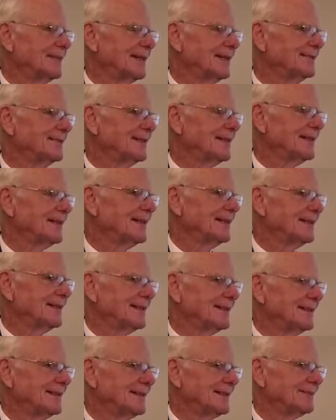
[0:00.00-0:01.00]
they read
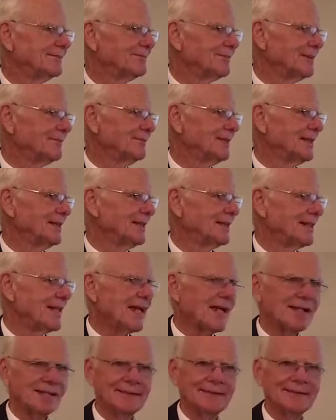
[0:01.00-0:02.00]
from the
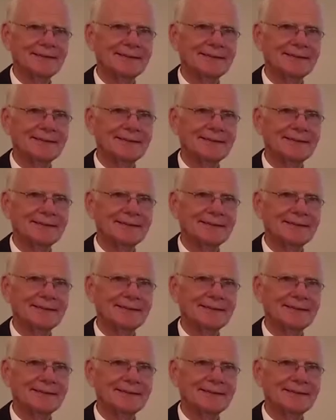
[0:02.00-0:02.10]
internet.